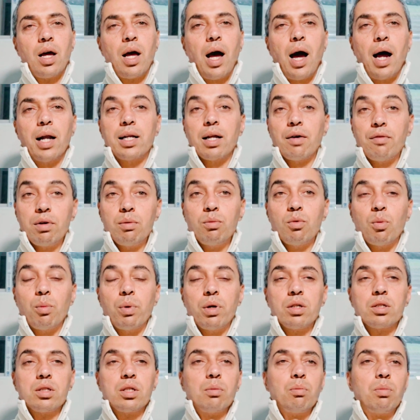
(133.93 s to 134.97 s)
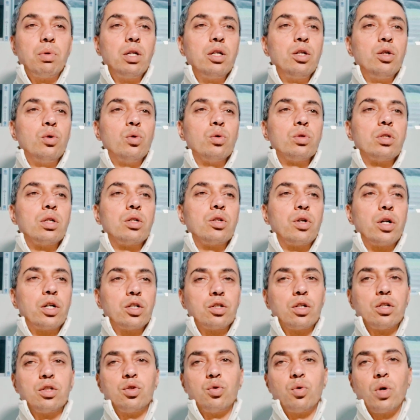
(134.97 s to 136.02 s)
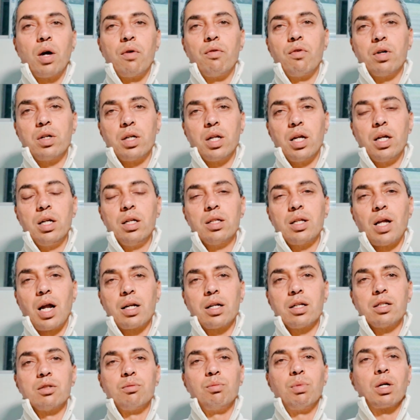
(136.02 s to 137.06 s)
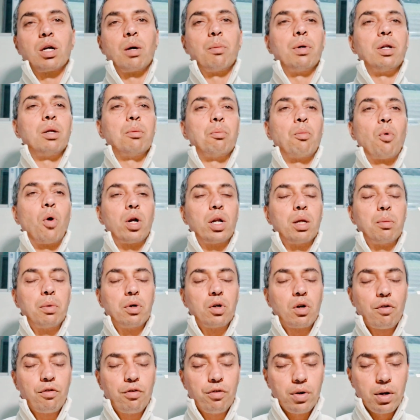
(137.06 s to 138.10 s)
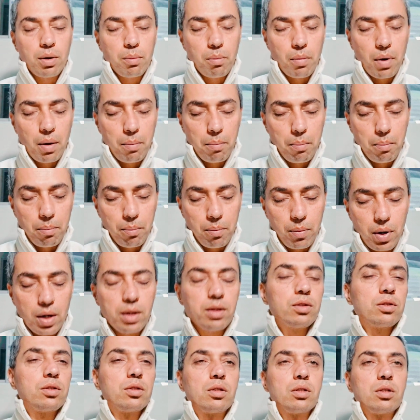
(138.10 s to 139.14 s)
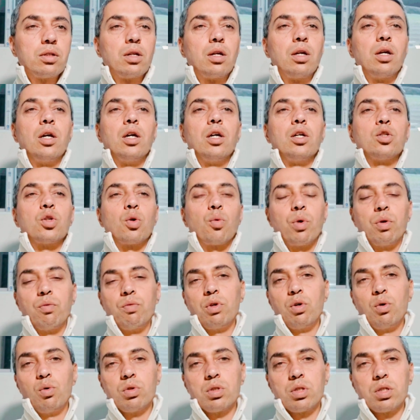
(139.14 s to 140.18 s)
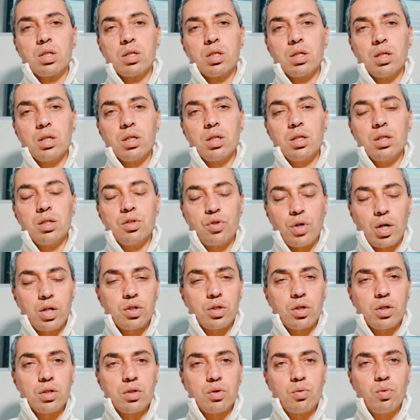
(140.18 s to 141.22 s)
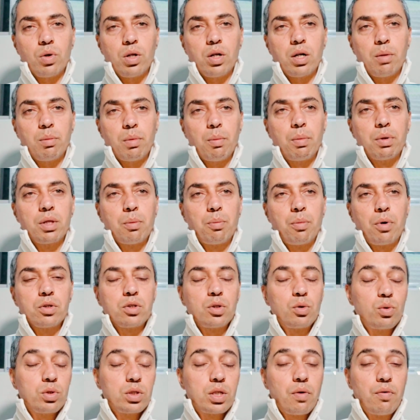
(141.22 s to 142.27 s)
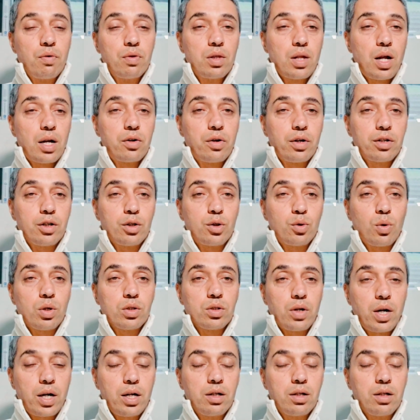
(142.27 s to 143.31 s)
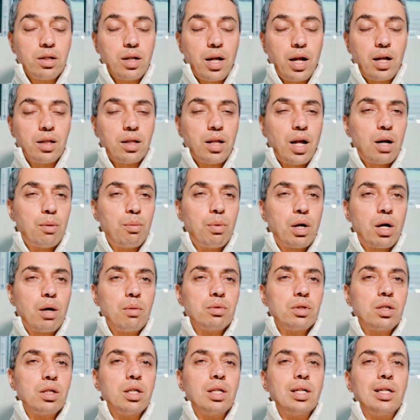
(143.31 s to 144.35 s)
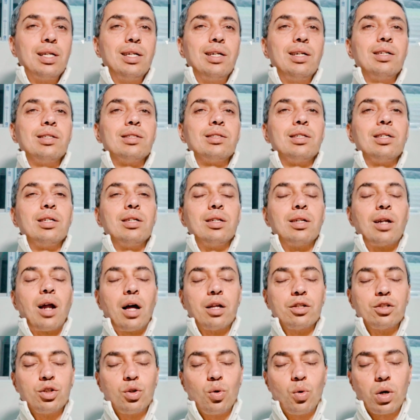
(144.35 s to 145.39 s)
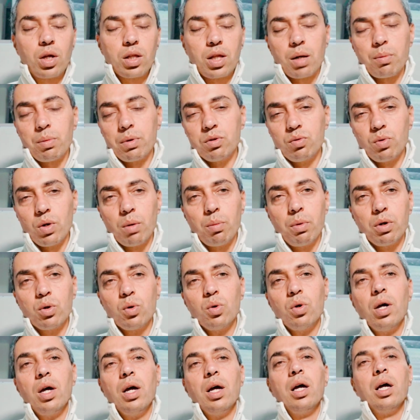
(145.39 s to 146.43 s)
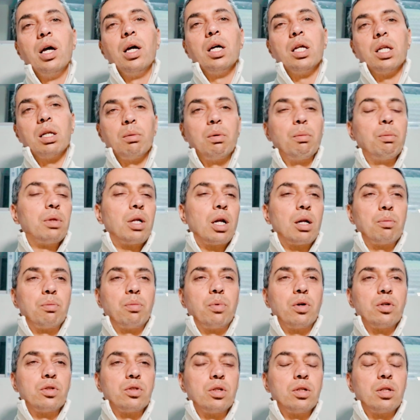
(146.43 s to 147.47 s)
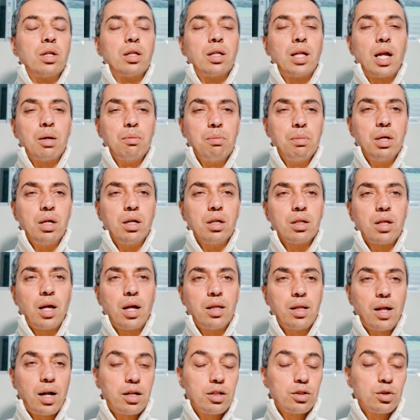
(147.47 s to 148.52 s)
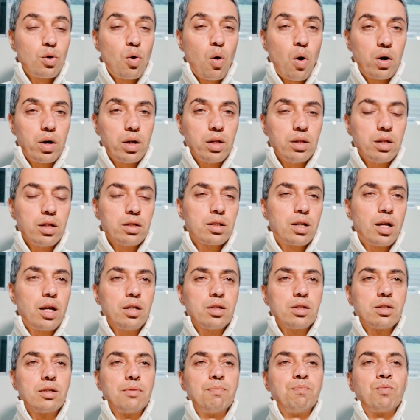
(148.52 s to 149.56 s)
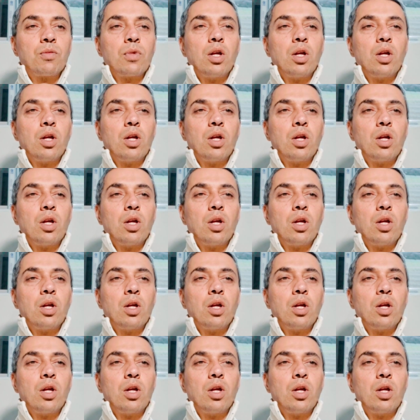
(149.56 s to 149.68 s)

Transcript: at every moment simply use the treasures you have attained that is become an embodiment of remembrance so when we use treasures we'll remember the person who's given that treasure to us right and that becomes an easy raj yoga that means we're able to remember that person and that being and that is god in this case